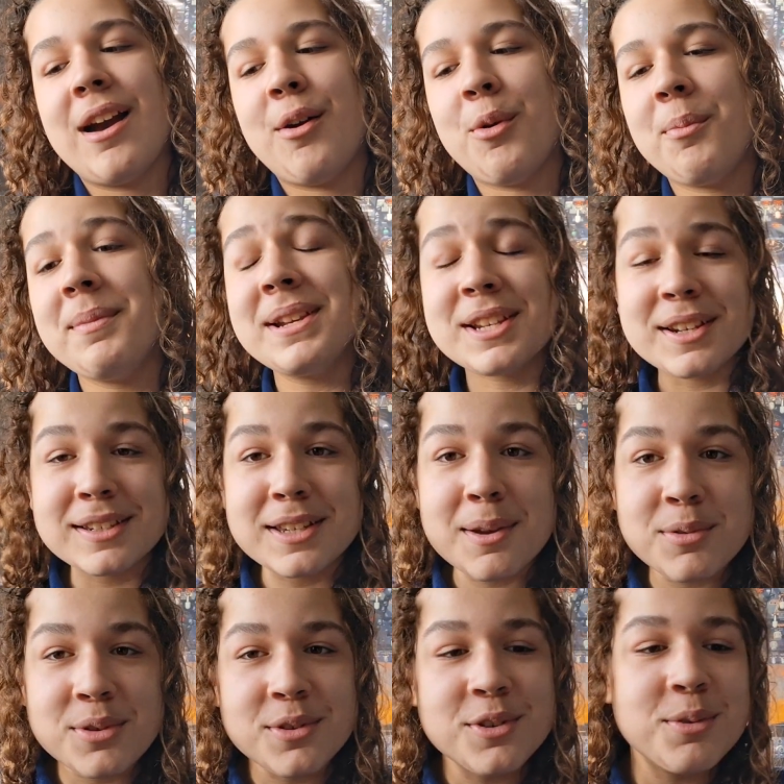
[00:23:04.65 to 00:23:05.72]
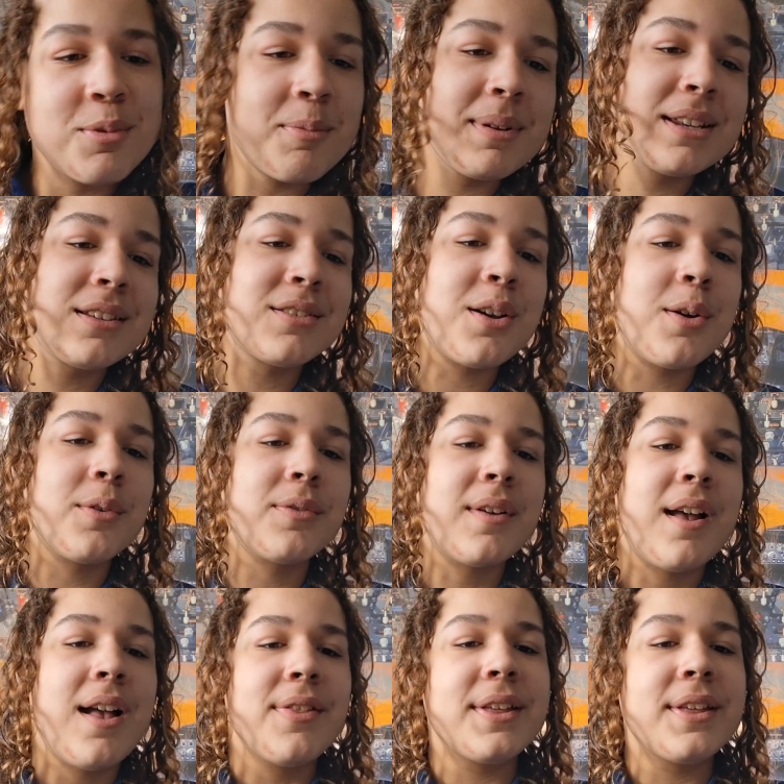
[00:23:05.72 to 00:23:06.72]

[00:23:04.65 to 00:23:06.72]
or misconceptions you want me to solve.